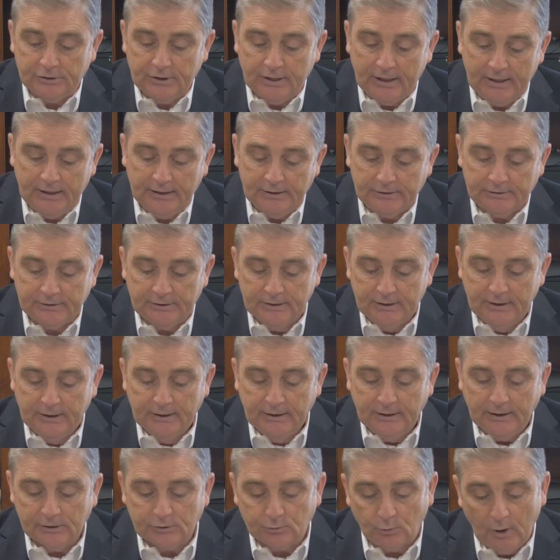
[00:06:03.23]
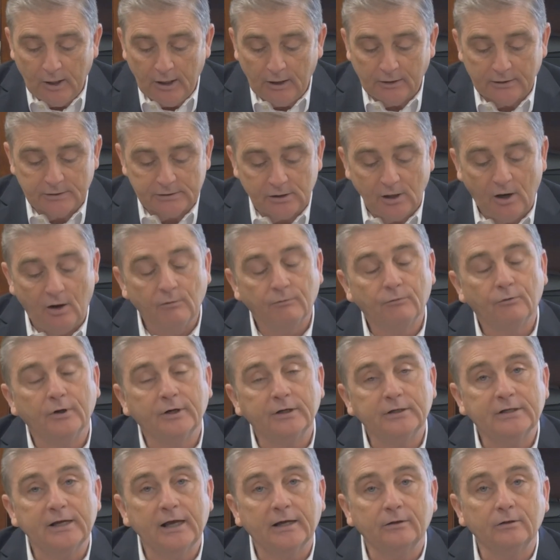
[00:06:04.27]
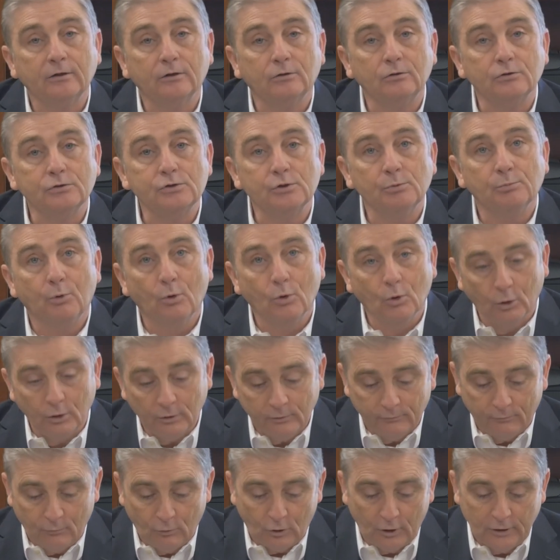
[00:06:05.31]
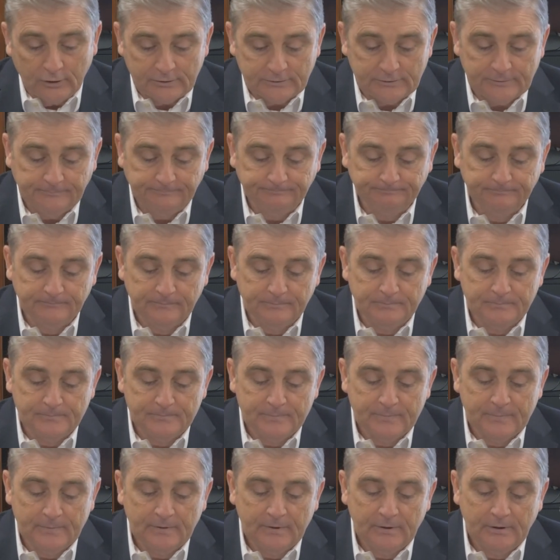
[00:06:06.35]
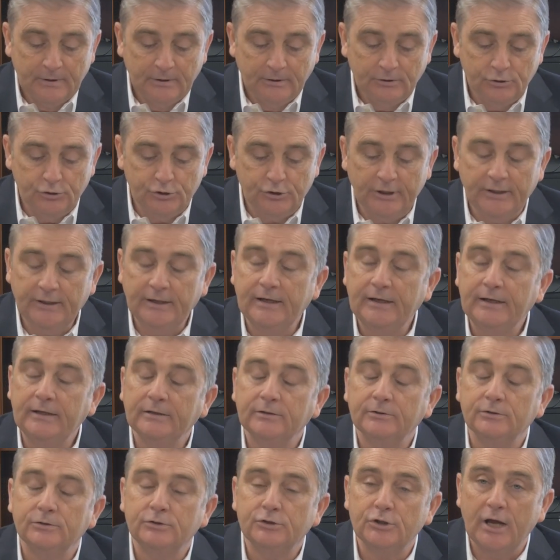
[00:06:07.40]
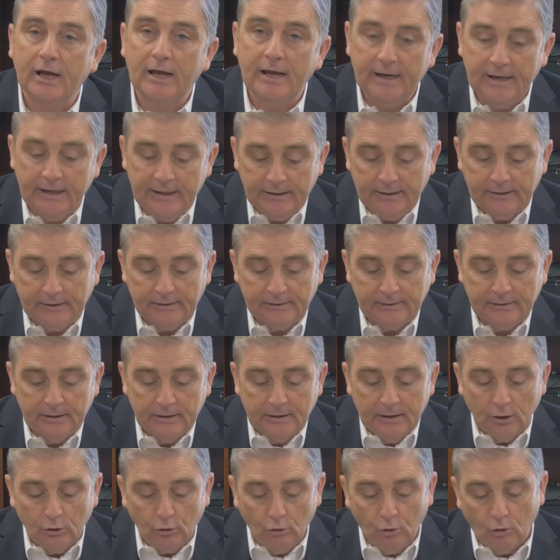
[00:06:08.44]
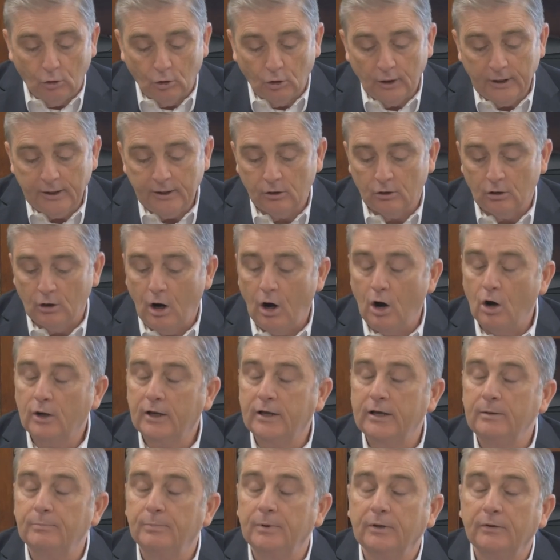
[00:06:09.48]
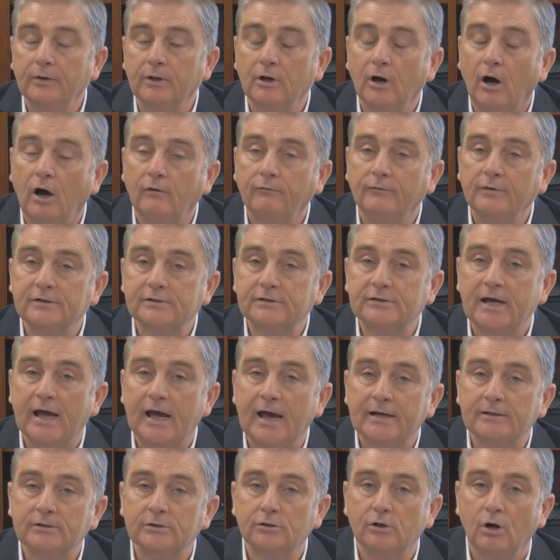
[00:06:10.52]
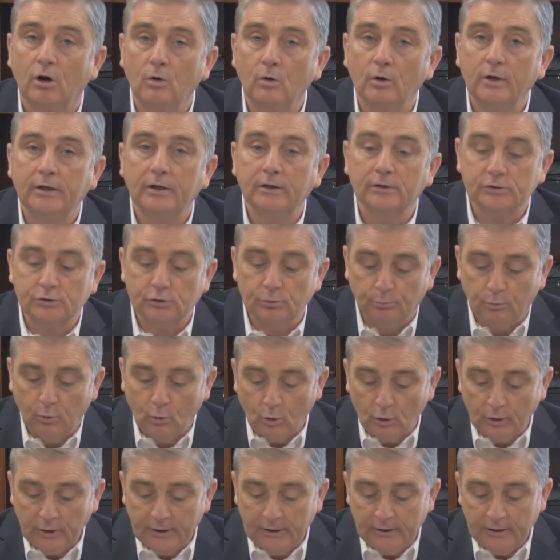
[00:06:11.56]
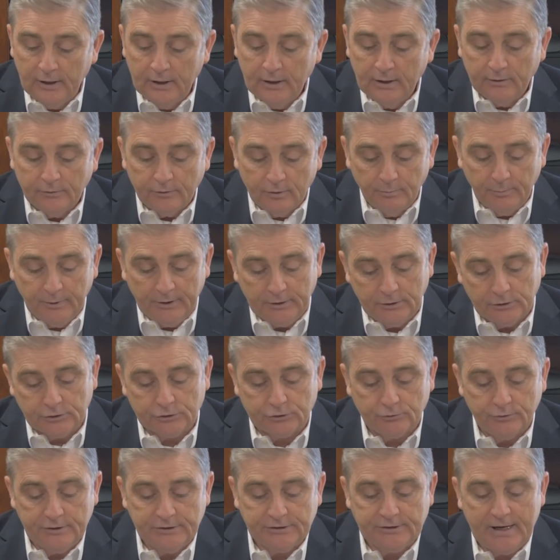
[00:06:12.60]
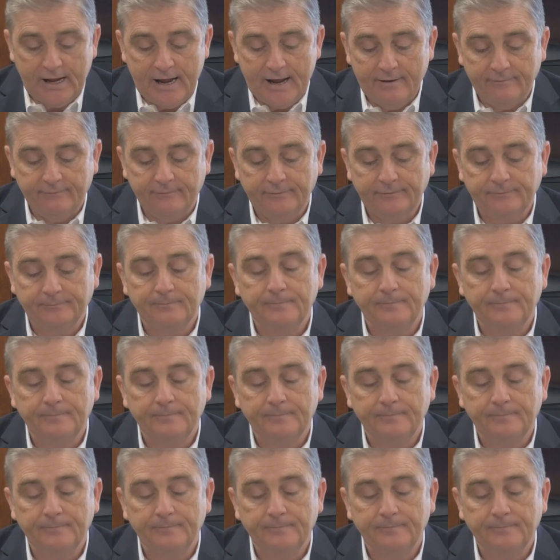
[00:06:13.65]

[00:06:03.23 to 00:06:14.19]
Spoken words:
days, as well as offering technical support for us. Jenny and Jane and Lori are all keeping the office tasks going and supporting the ministry staff.